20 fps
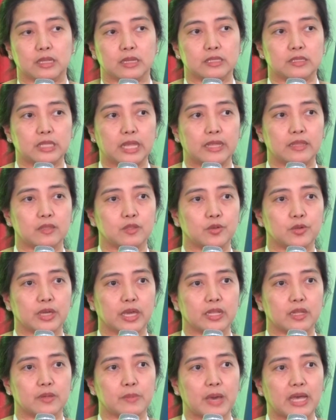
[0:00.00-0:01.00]
then you
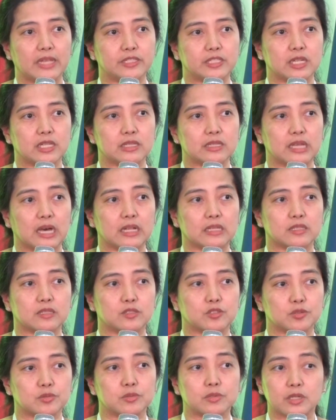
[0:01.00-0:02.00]
can imagine
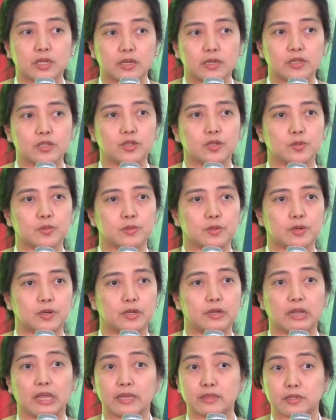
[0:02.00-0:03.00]
that sooner
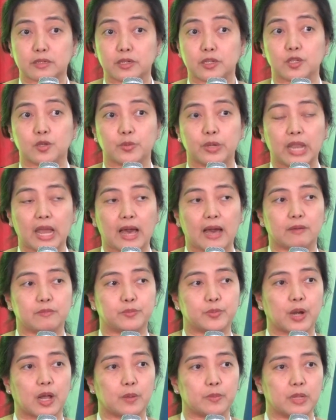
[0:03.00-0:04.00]
or later you will
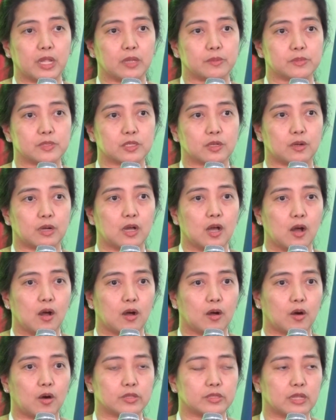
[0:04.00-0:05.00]
have problems
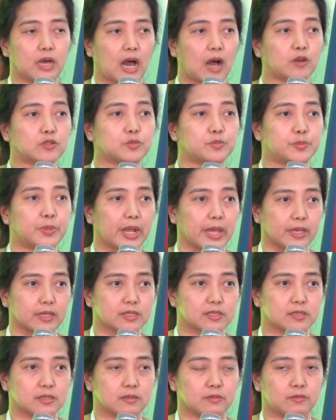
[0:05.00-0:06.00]
on
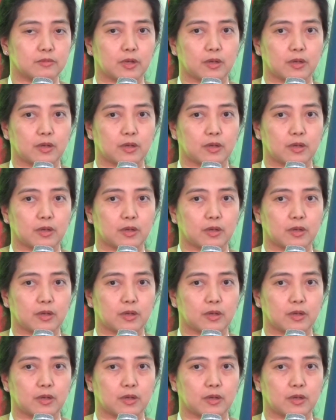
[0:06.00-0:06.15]
outbreaks.